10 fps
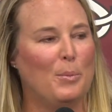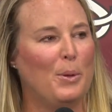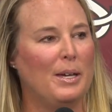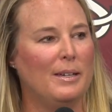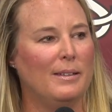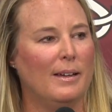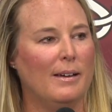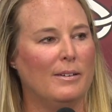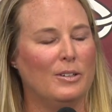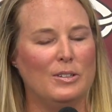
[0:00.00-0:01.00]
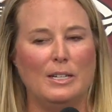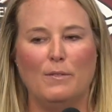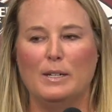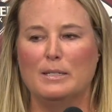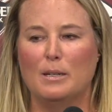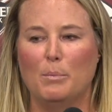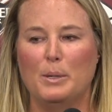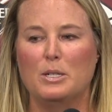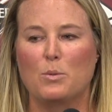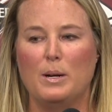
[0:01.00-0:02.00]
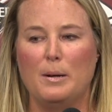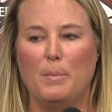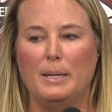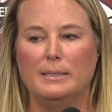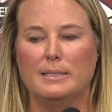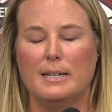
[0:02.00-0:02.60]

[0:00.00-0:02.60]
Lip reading: to play good defense and pitch well. But